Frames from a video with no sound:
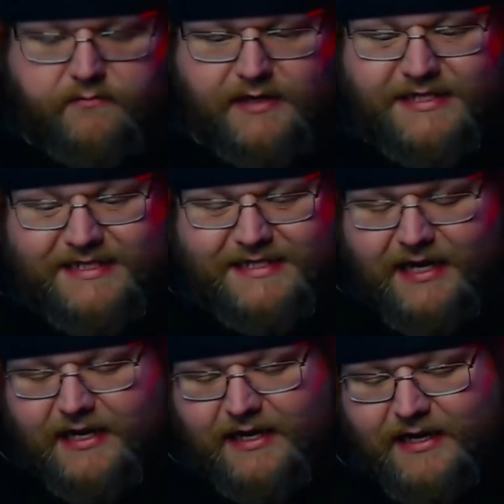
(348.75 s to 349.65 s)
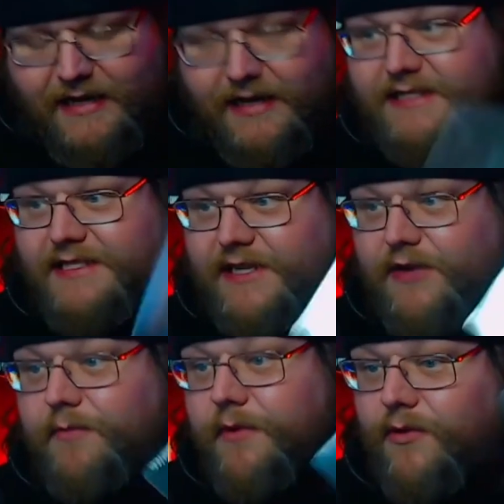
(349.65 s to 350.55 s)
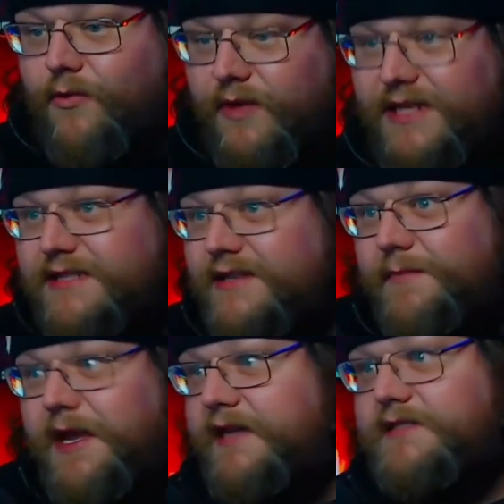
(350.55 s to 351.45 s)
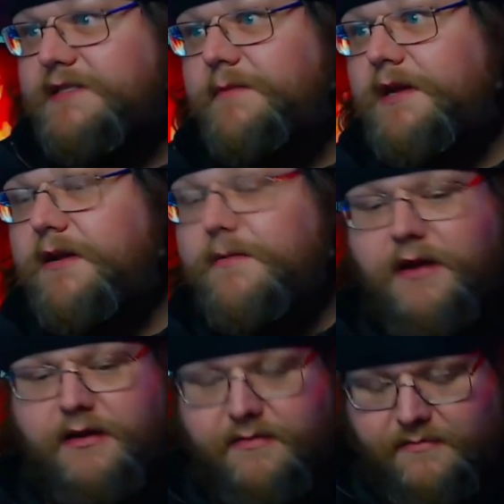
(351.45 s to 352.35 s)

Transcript: A steelbook with a slipcase. I mean, come on.